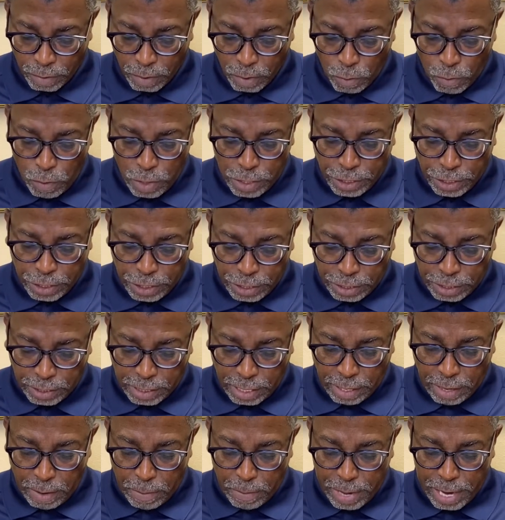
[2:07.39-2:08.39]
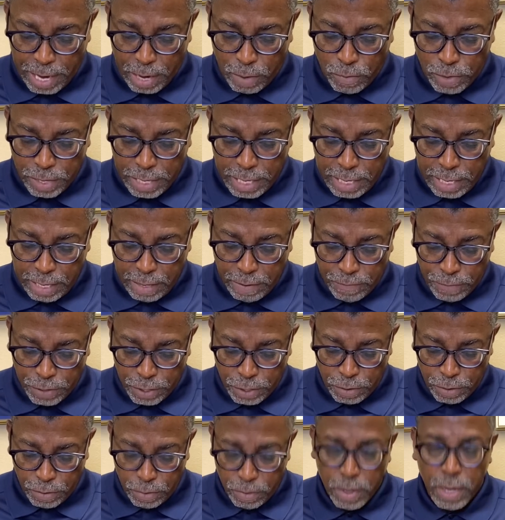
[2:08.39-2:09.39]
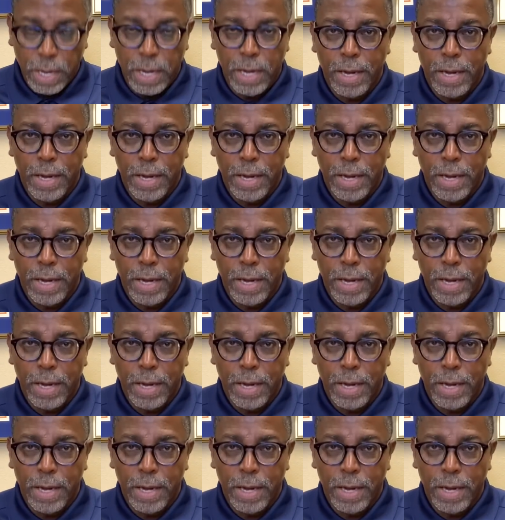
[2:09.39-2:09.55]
which the Son of Man will give you,